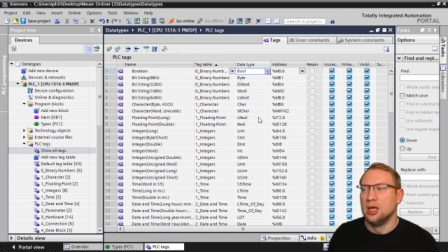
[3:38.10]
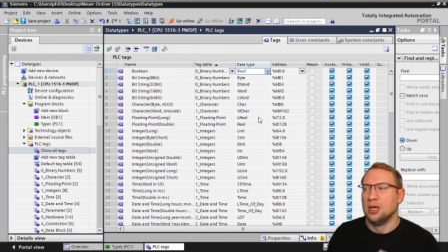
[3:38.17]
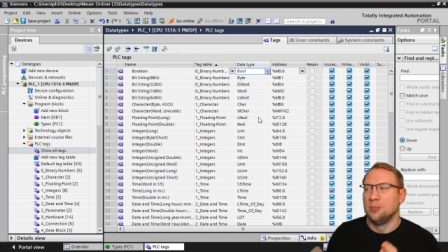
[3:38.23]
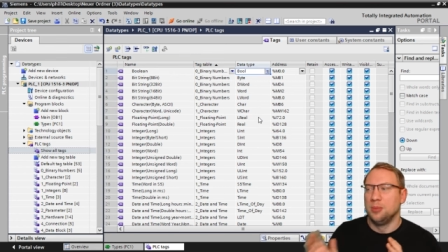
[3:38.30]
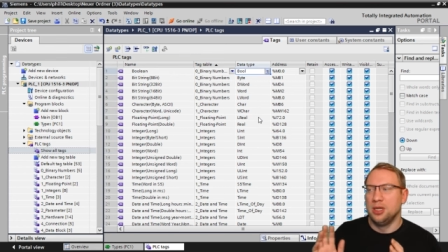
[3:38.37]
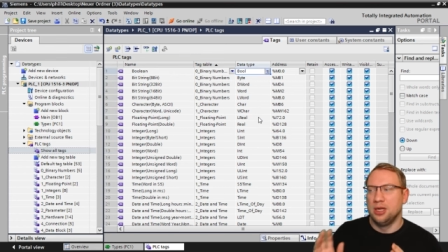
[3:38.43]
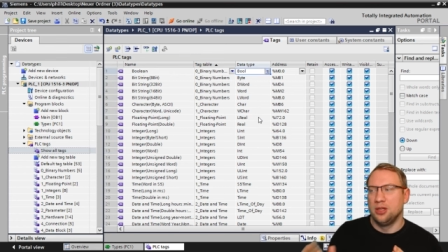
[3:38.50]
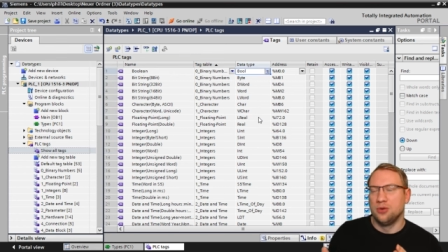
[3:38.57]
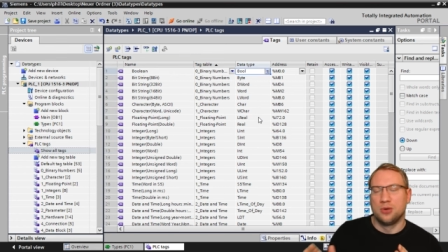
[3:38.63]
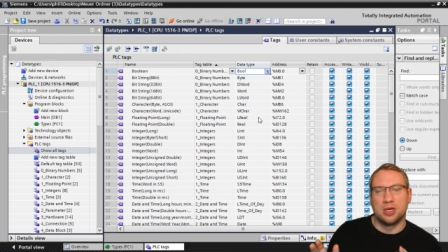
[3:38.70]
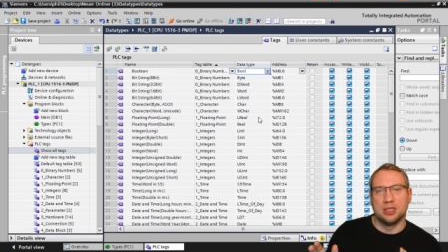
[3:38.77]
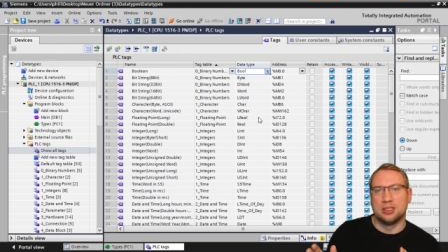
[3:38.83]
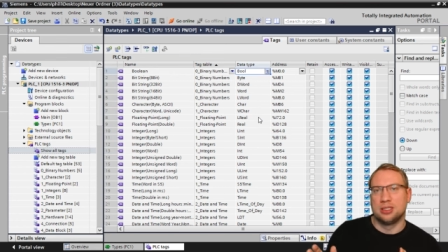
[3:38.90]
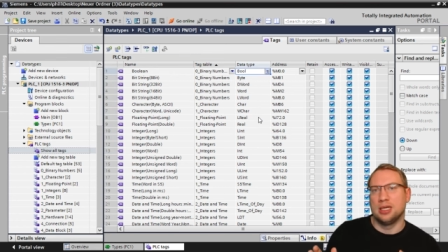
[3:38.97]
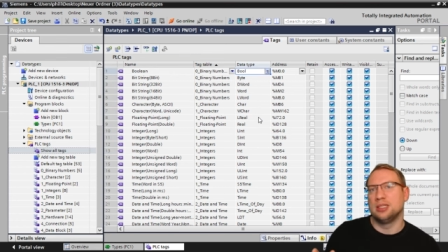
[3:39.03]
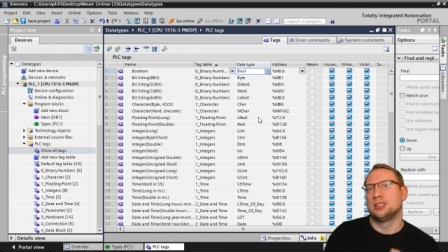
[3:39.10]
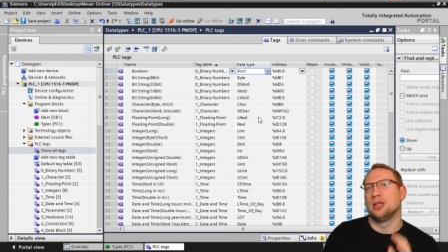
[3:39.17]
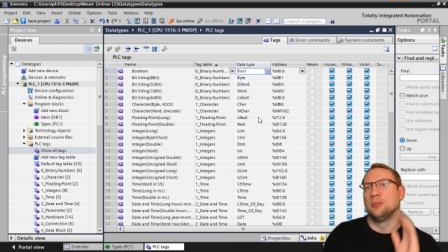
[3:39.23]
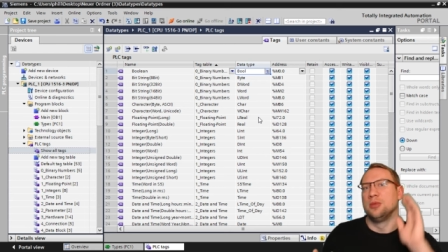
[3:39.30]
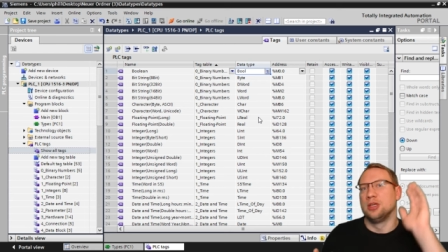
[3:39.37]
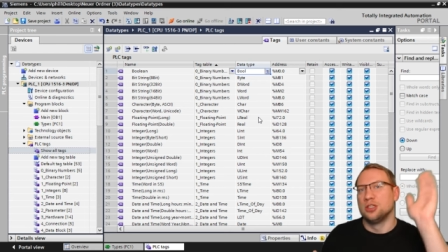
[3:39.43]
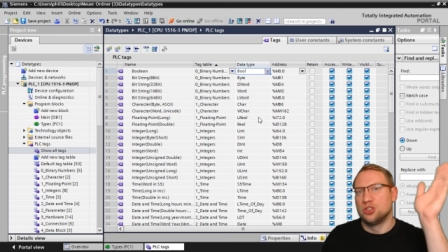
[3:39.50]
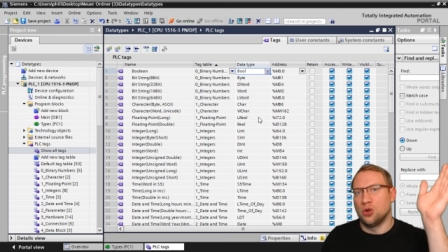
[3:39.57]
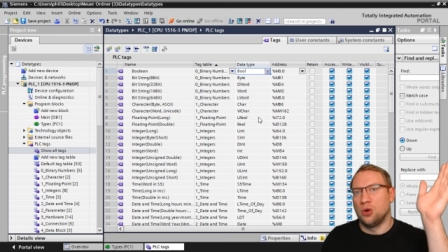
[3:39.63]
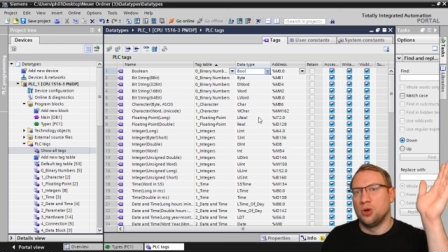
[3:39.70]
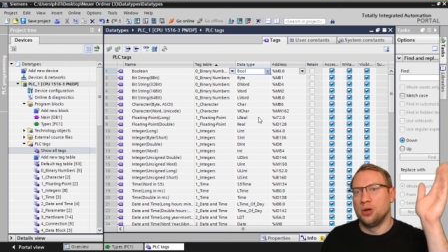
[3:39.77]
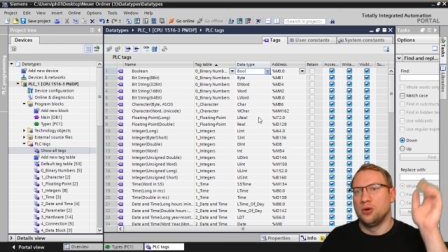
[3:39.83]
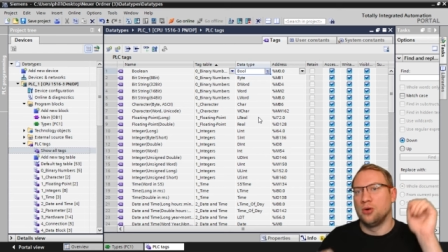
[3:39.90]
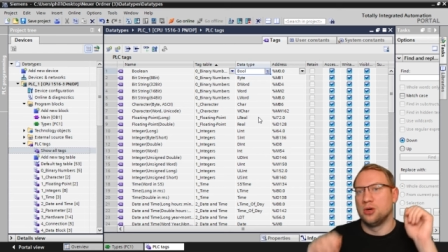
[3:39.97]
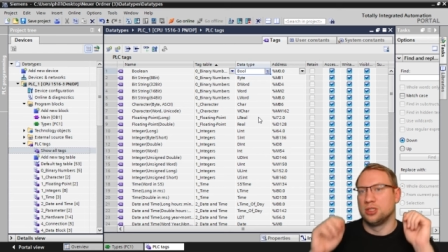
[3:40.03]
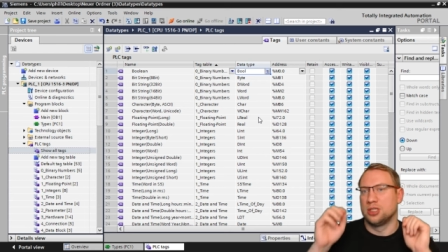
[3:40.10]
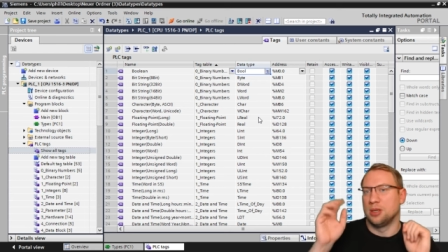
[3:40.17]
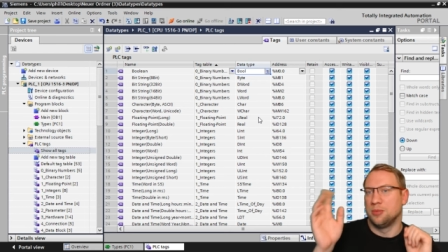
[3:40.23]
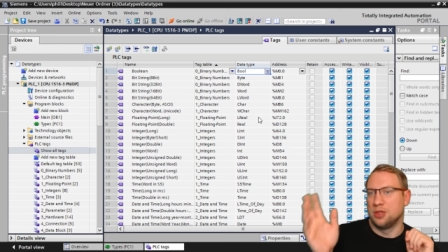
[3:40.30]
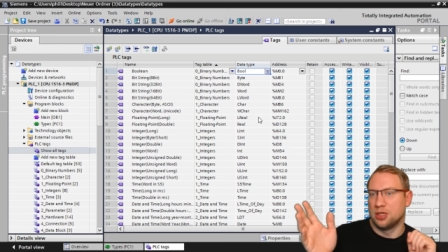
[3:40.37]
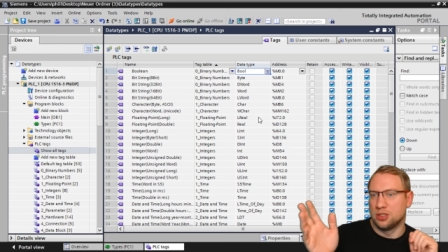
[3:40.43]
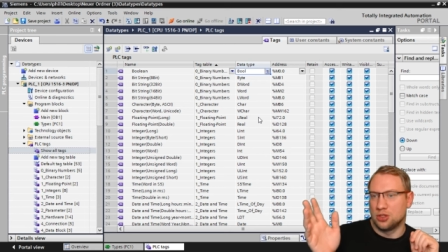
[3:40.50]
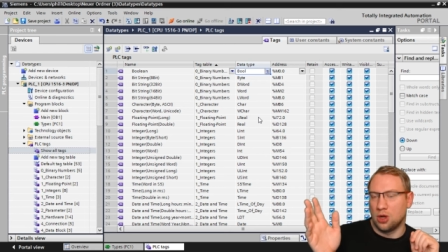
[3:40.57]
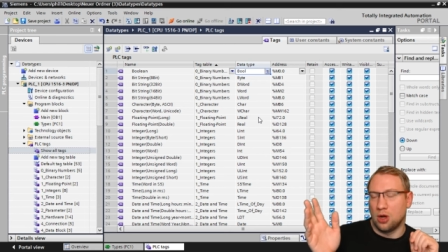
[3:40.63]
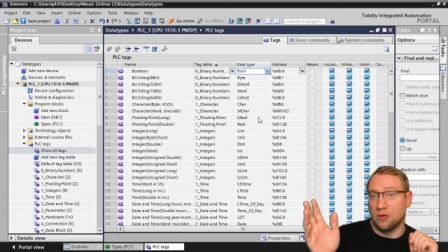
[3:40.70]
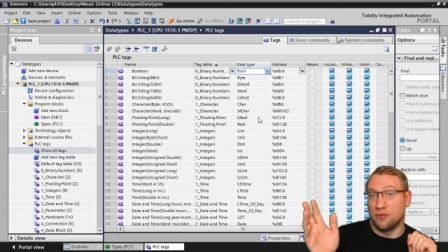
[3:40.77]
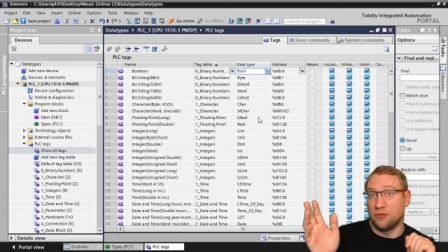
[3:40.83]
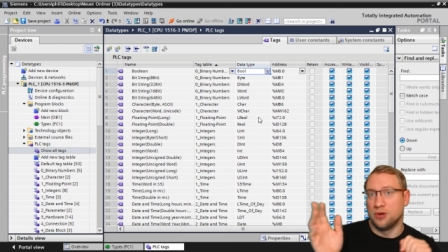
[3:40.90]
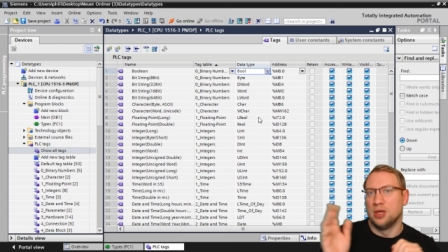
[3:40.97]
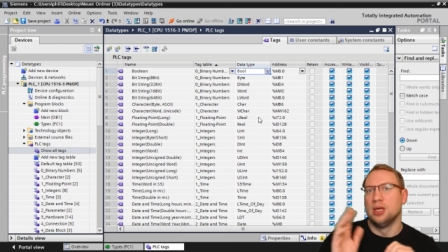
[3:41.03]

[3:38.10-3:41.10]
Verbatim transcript: meaning you can say something is on or something is off.